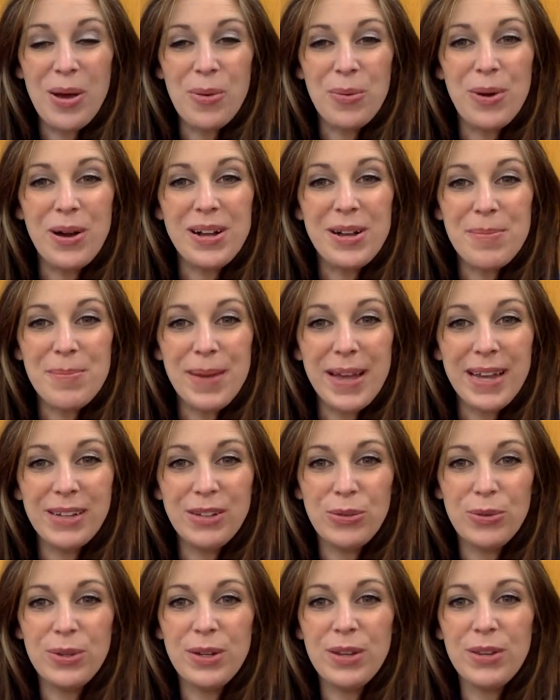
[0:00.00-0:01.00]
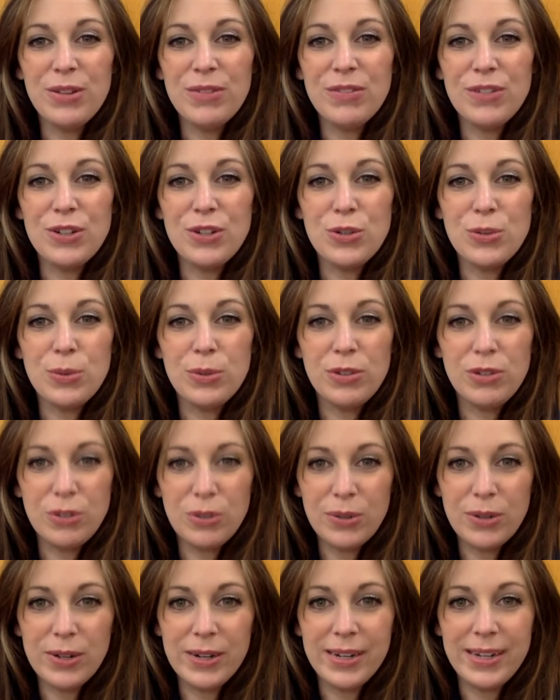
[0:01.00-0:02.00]
Welcome back to another virtual
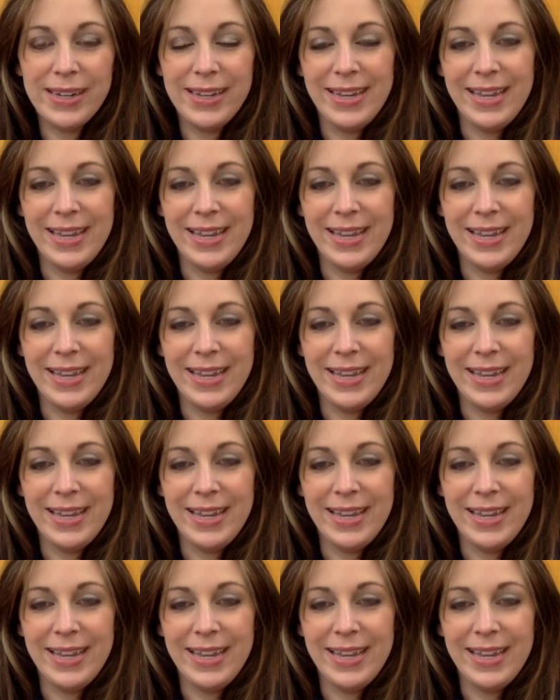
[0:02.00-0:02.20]
story.